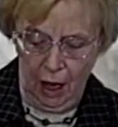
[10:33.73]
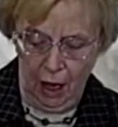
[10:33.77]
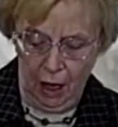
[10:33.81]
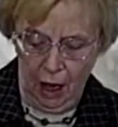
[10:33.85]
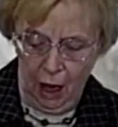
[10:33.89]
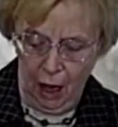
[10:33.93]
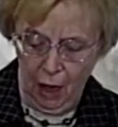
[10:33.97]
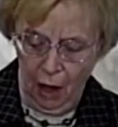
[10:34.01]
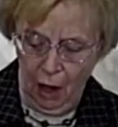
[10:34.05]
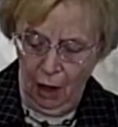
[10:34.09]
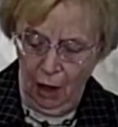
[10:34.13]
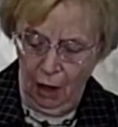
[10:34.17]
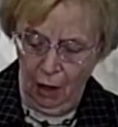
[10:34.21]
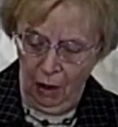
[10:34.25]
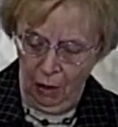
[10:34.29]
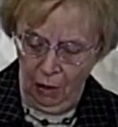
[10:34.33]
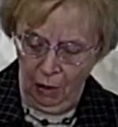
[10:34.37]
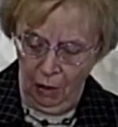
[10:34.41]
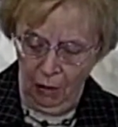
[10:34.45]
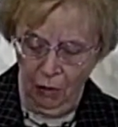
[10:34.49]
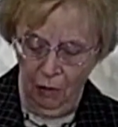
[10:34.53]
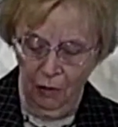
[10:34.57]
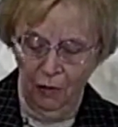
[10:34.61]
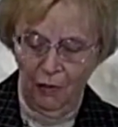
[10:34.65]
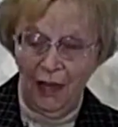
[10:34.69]

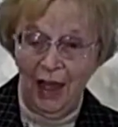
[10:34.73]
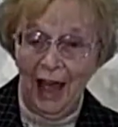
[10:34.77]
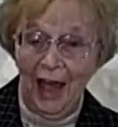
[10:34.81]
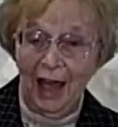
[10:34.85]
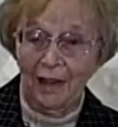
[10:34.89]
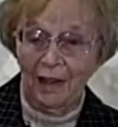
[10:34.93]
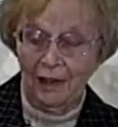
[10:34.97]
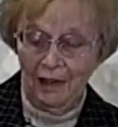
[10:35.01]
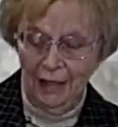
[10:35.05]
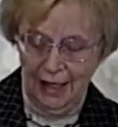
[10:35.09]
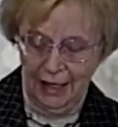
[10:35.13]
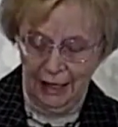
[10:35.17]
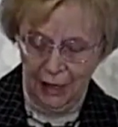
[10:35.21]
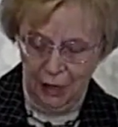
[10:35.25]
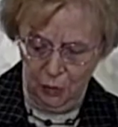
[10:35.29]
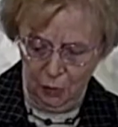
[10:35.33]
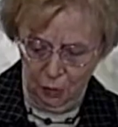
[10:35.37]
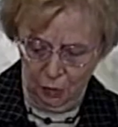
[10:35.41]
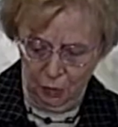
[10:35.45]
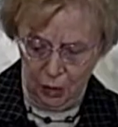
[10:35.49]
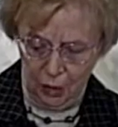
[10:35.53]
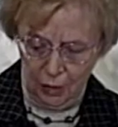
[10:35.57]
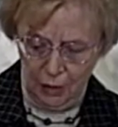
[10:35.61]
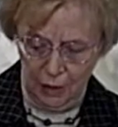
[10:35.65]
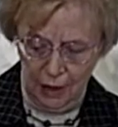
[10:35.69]
all that this
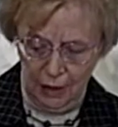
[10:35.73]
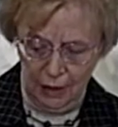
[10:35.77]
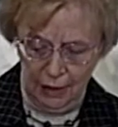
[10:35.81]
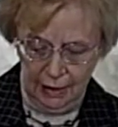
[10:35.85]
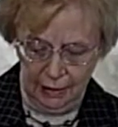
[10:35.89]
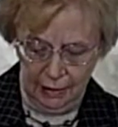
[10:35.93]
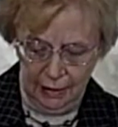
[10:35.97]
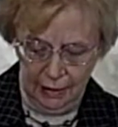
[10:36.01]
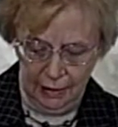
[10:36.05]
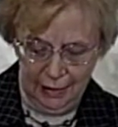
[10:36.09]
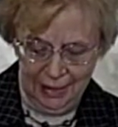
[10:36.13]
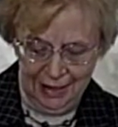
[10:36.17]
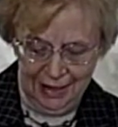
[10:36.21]
world